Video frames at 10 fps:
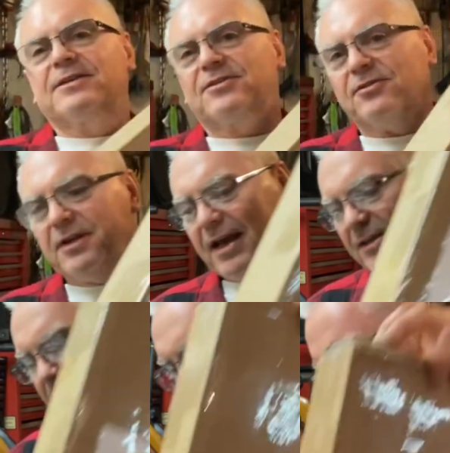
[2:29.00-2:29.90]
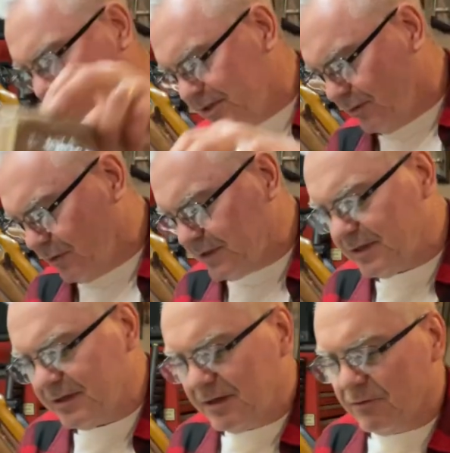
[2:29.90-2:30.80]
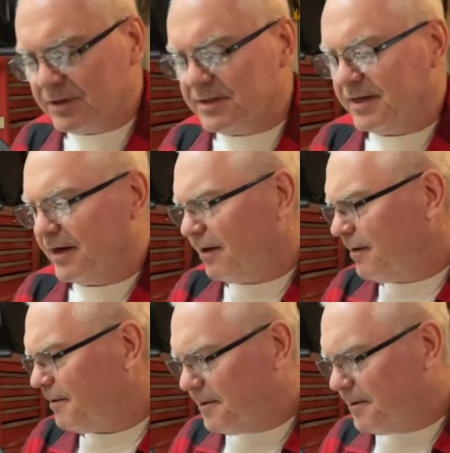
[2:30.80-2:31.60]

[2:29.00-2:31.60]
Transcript: so you guys can imagine what's there.